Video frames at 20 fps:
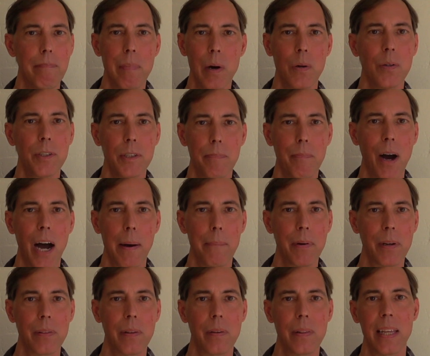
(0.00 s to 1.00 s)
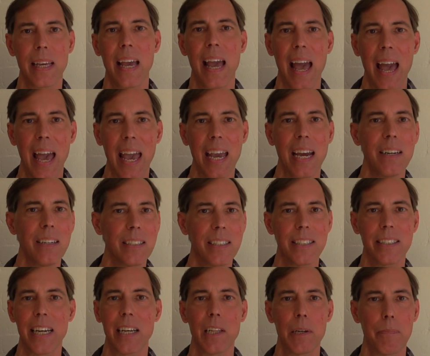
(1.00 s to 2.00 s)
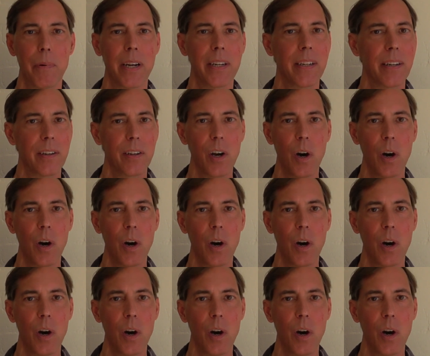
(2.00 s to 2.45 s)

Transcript: most popularly and celebrated